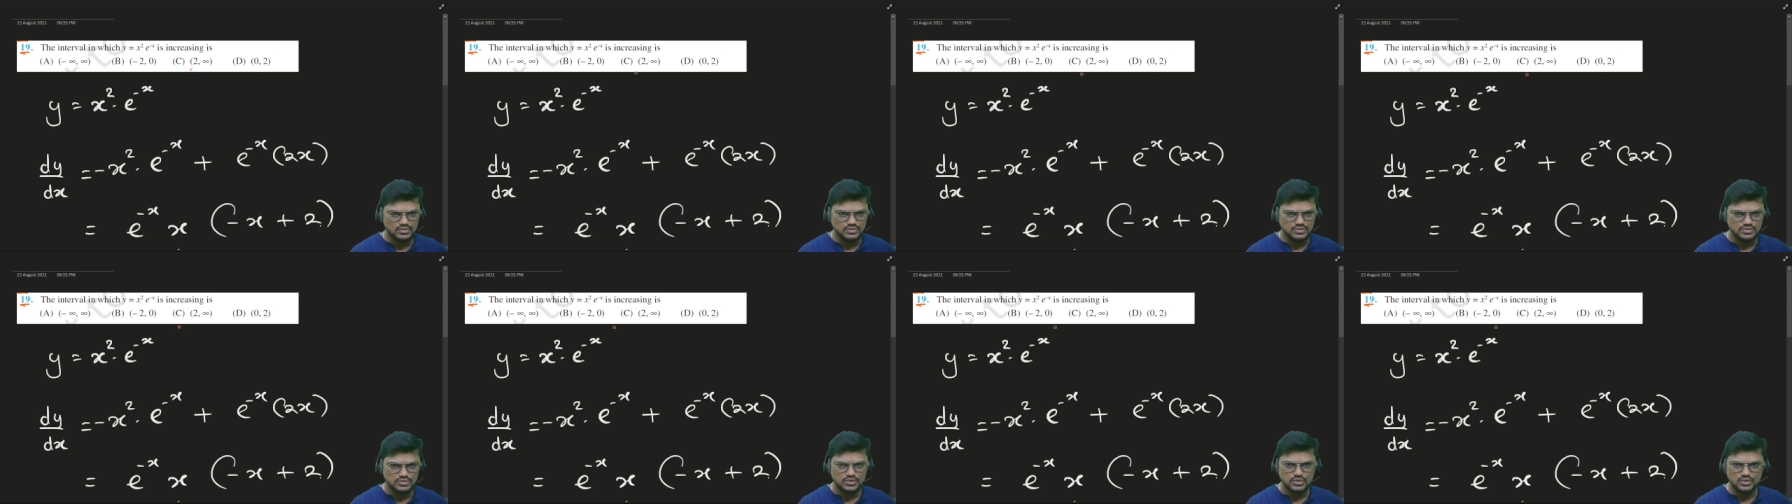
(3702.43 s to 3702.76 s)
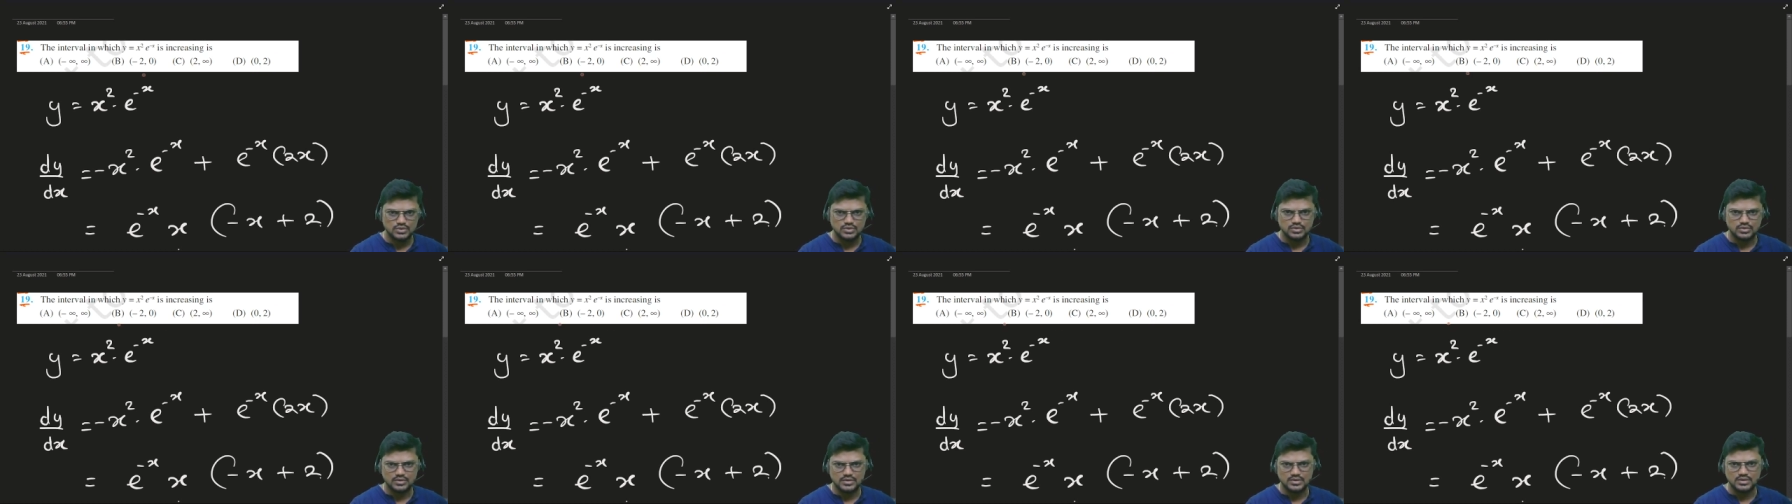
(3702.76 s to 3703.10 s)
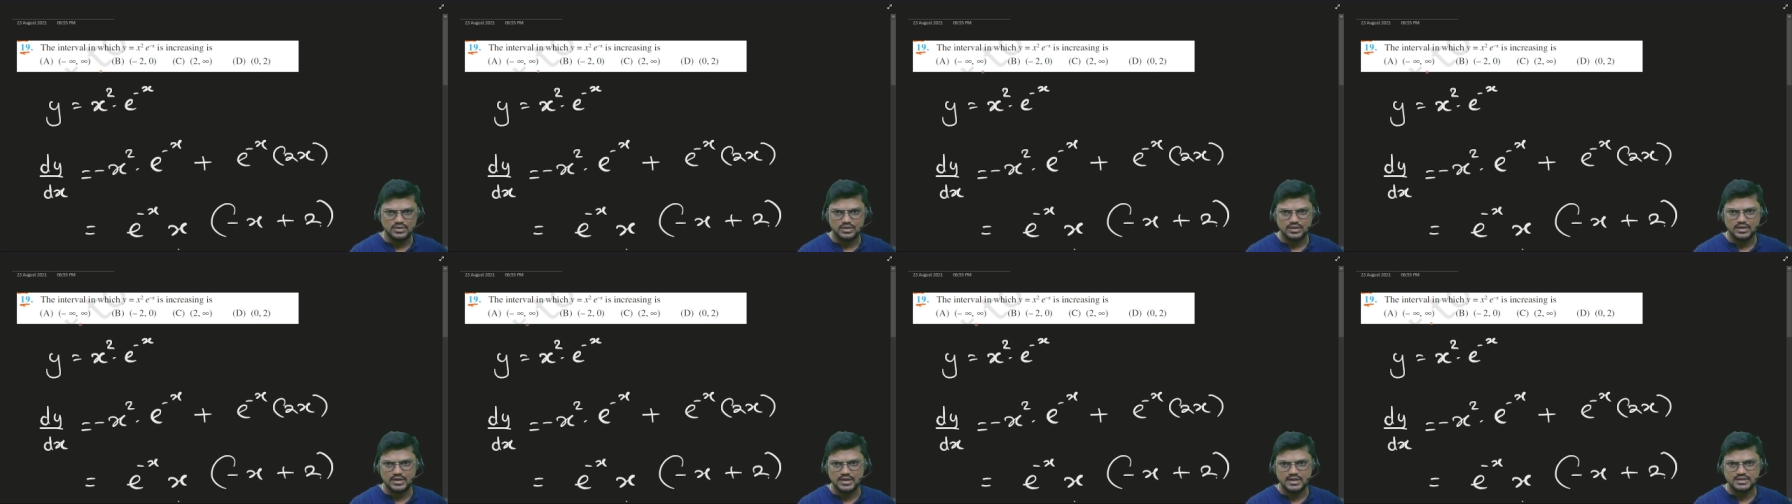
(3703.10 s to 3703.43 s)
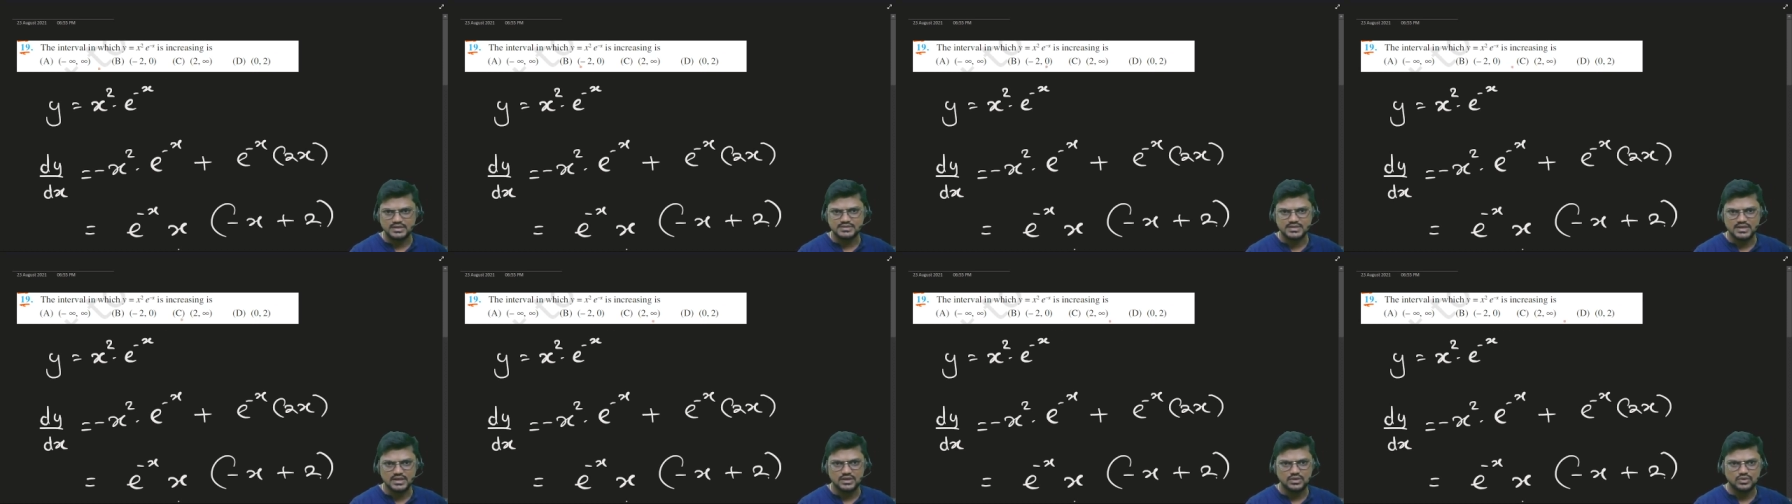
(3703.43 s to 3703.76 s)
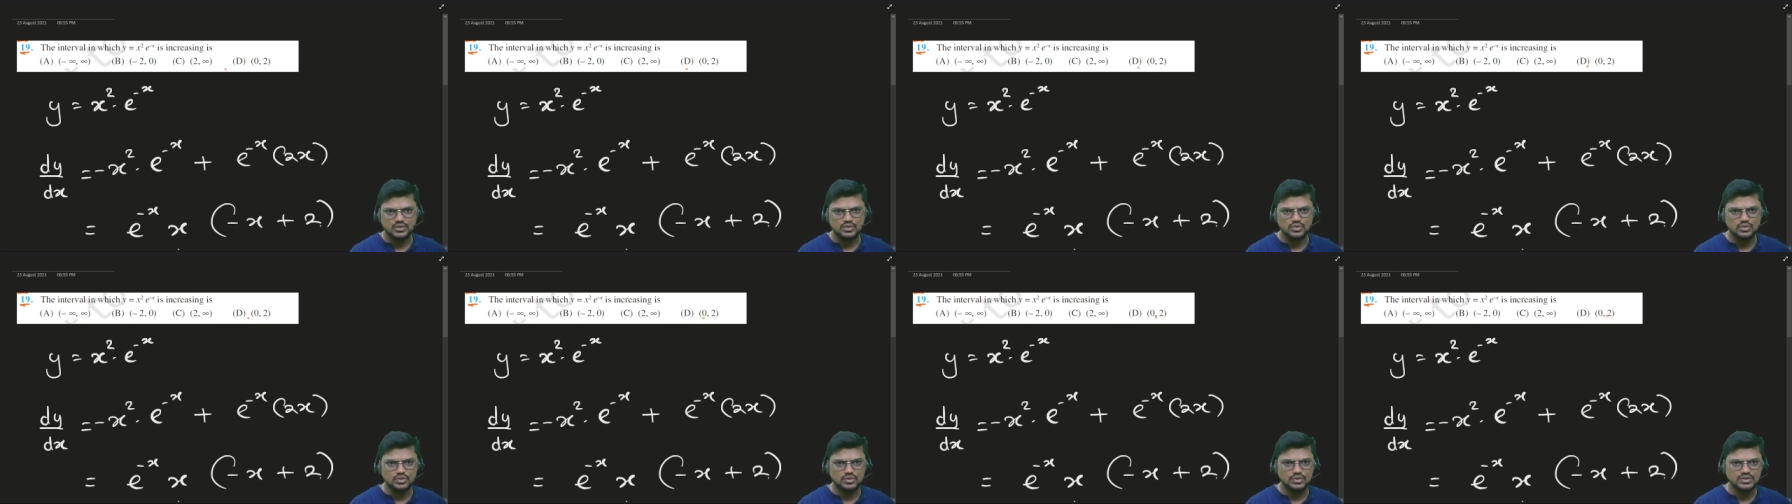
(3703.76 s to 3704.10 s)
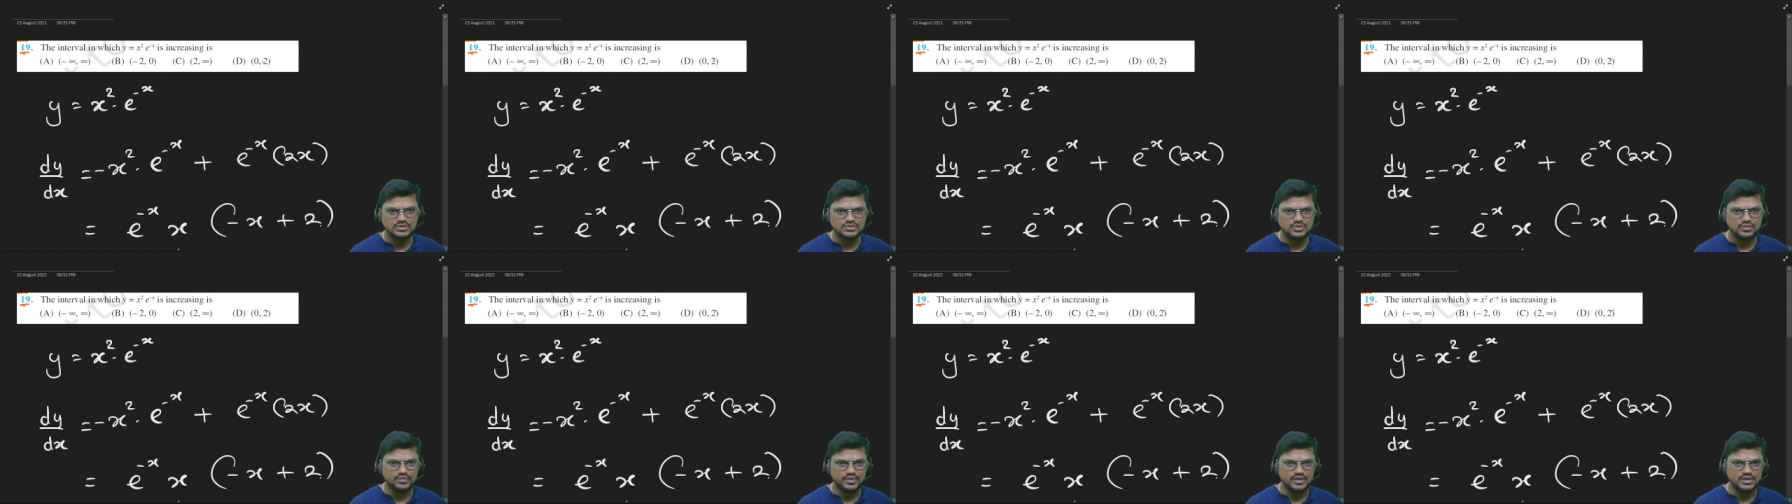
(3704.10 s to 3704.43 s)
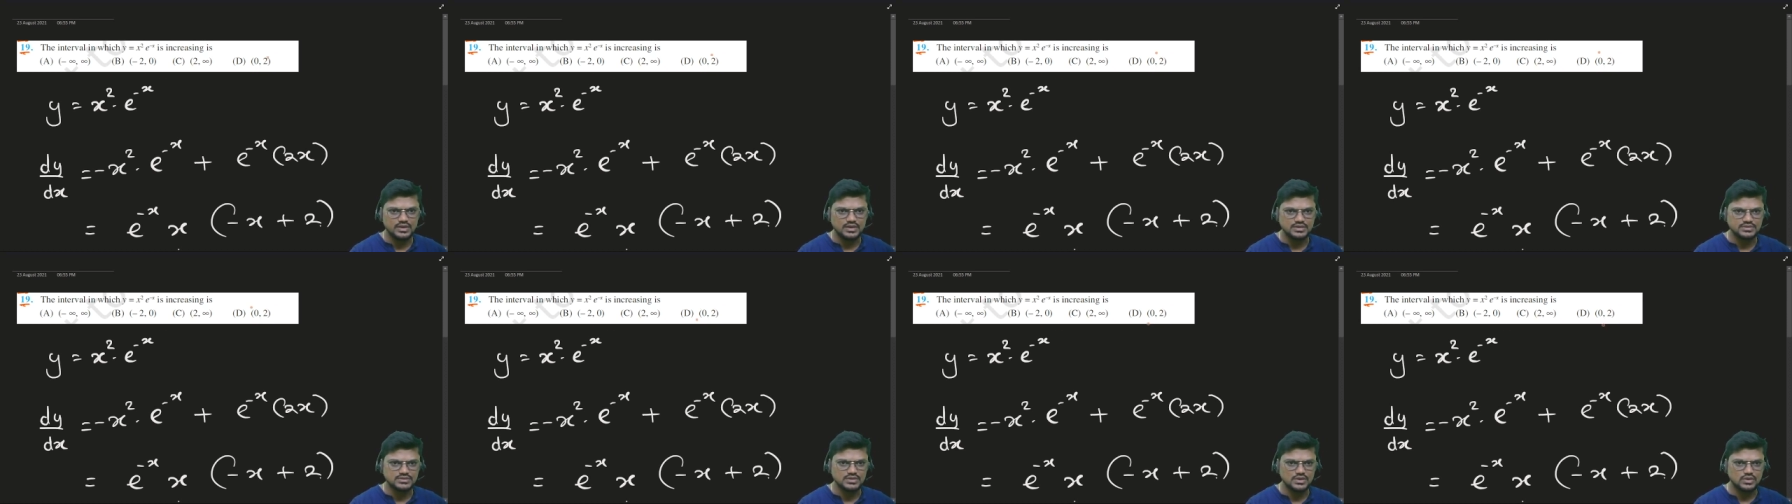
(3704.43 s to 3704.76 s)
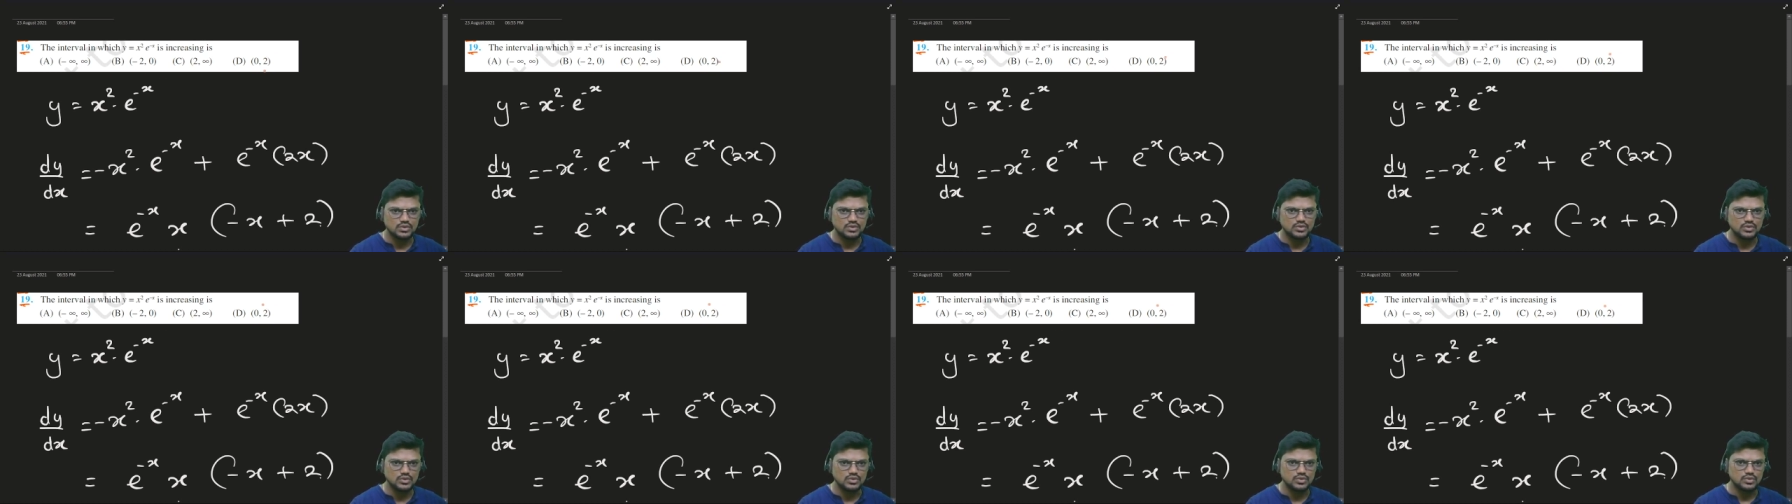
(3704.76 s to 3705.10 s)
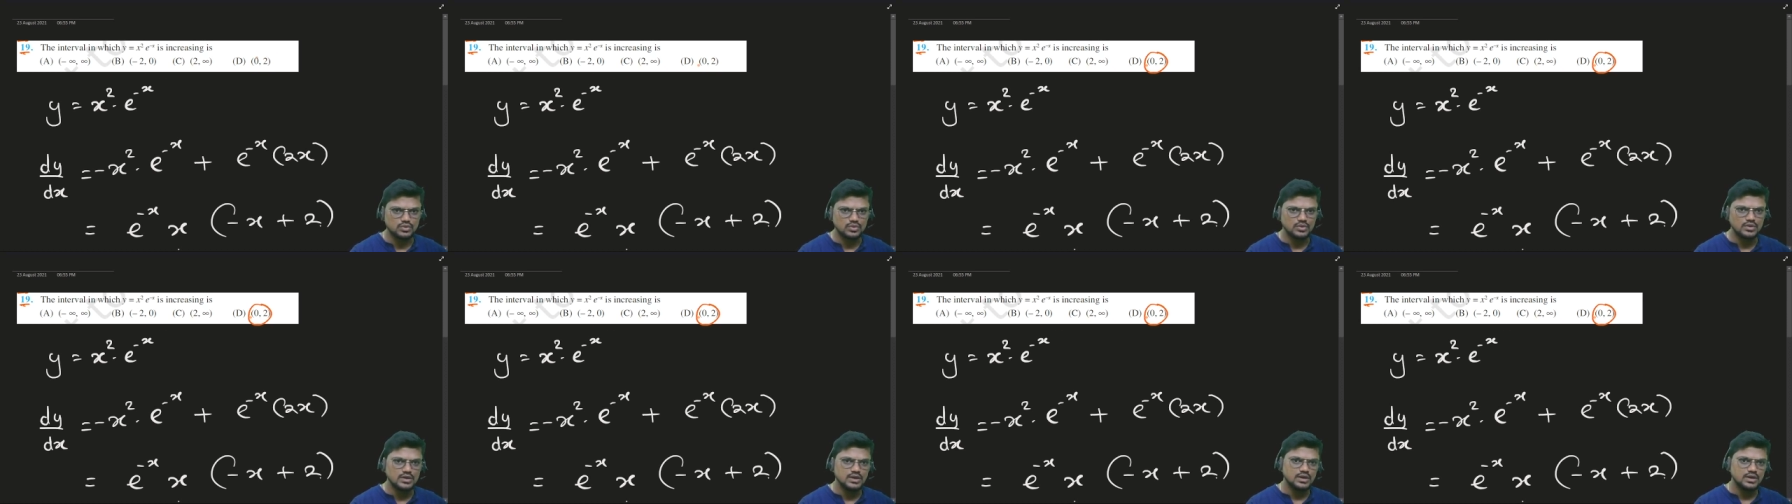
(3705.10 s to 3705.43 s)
So less than 2 is over here, 0 to 2.